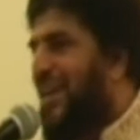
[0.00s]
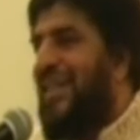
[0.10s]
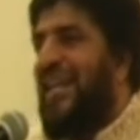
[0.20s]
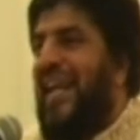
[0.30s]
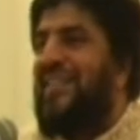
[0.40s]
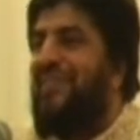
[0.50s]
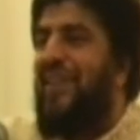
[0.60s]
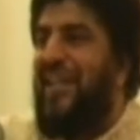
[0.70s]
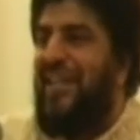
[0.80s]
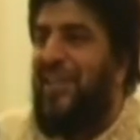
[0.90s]

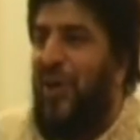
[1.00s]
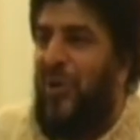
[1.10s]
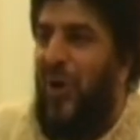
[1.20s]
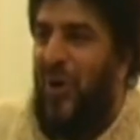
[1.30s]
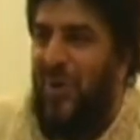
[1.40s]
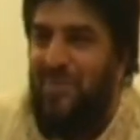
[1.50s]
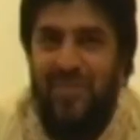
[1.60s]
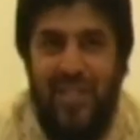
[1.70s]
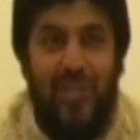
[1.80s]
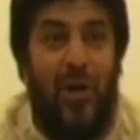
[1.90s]
did not go,
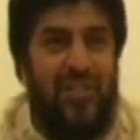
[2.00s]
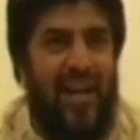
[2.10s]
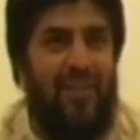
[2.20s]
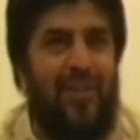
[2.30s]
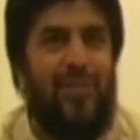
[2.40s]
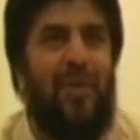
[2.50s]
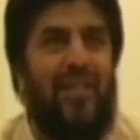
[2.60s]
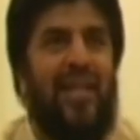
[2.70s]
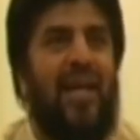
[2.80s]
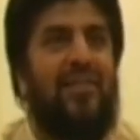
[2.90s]
did not travel to
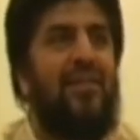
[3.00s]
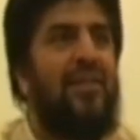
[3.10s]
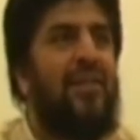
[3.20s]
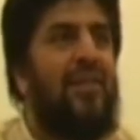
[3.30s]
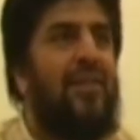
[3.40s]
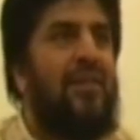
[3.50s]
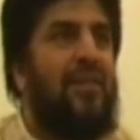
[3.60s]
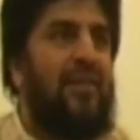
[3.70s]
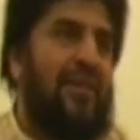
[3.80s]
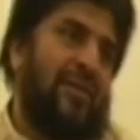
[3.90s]
Baghdad.
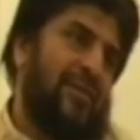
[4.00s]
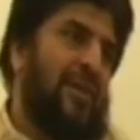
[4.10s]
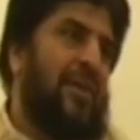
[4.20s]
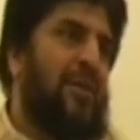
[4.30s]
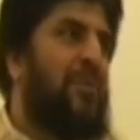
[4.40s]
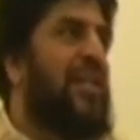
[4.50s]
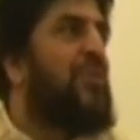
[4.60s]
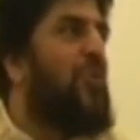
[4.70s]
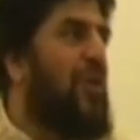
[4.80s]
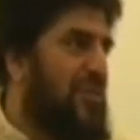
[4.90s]
But it
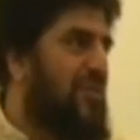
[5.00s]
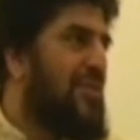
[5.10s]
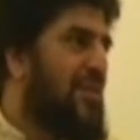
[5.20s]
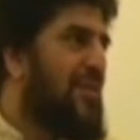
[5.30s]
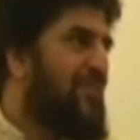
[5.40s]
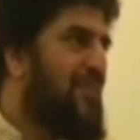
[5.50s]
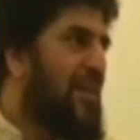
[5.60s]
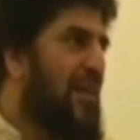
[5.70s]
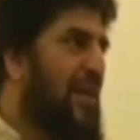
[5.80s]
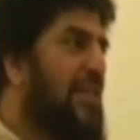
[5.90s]
was
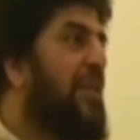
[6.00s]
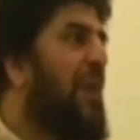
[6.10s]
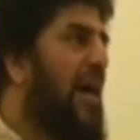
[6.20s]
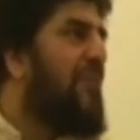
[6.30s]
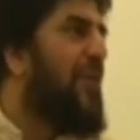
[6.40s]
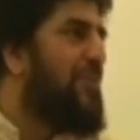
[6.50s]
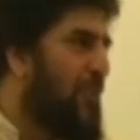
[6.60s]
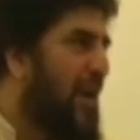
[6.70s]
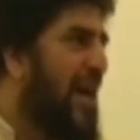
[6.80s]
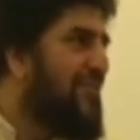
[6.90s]
a demand from the
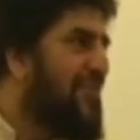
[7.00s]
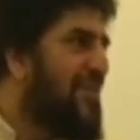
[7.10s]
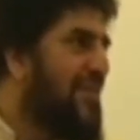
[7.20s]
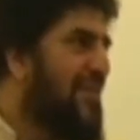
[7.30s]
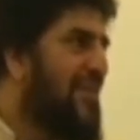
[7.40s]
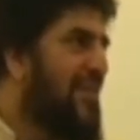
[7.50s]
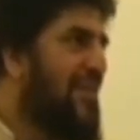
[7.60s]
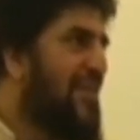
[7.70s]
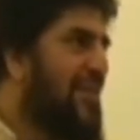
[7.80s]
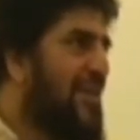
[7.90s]
wife.
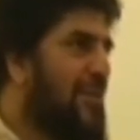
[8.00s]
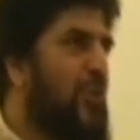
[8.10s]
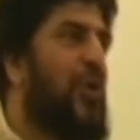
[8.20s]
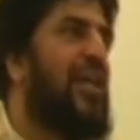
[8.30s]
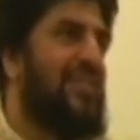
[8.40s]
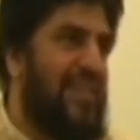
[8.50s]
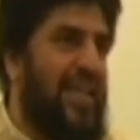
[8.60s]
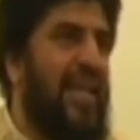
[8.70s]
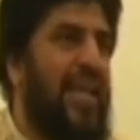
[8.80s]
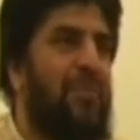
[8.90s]
Though he is a
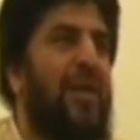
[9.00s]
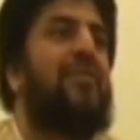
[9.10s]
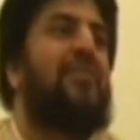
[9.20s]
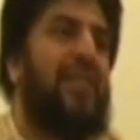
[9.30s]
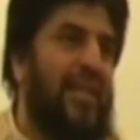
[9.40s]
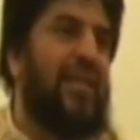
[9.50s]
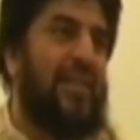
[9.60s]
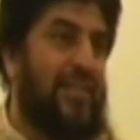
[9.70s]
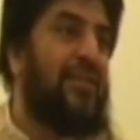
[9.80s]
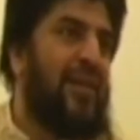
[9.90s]
king, but he
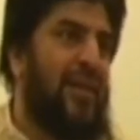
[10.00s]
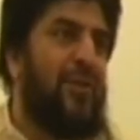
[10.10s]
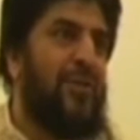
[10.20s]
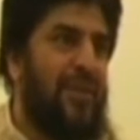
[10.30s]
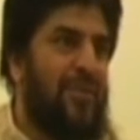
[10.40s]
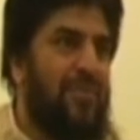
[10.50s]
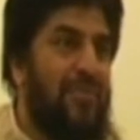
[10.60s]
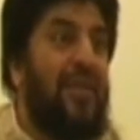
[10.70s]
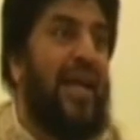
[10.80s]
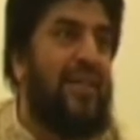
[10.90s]
is
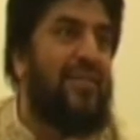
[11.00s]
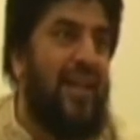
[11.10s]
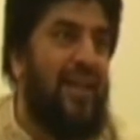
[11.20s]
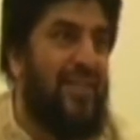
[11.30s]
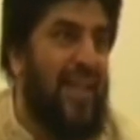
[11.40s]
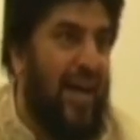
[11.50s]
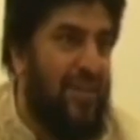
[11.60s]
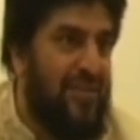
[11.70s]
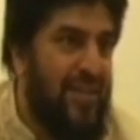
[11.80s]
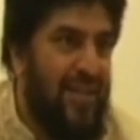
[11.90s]
like a slave in the
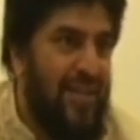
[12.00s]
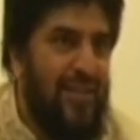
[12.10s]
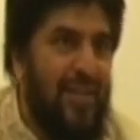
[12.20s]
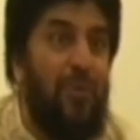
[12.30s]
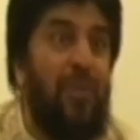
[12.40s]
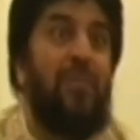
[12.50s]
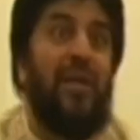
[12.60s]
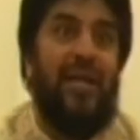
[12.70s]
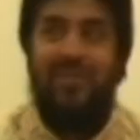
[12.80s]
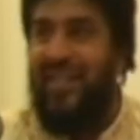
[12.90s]
house. The woman
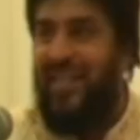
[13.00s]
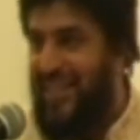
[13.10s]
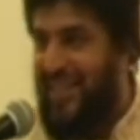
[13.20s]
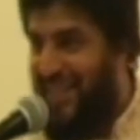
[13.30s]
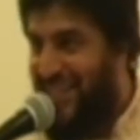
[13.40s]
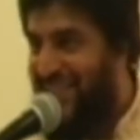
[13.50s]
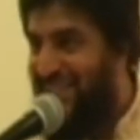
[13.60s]
becomes the king then.